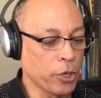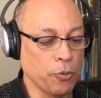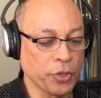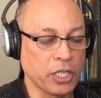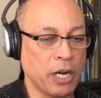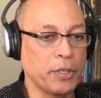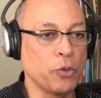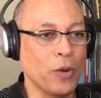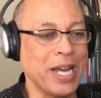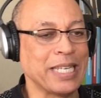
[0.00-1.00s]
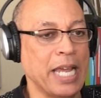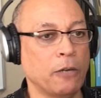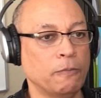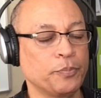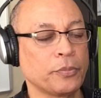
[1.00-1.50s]
I'm working with a company
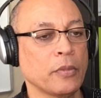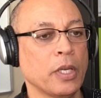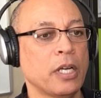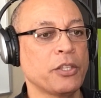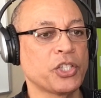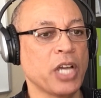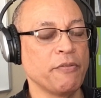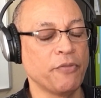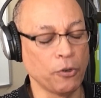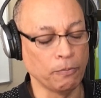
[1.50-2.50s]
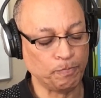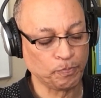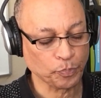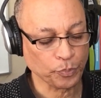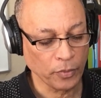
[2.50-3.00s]
right now, design
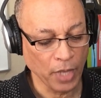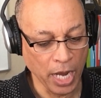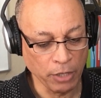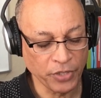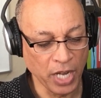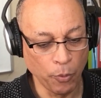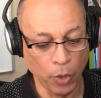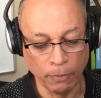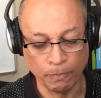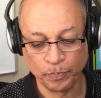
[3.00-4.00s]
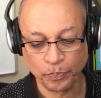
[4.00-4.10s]
firm out of Taiwan.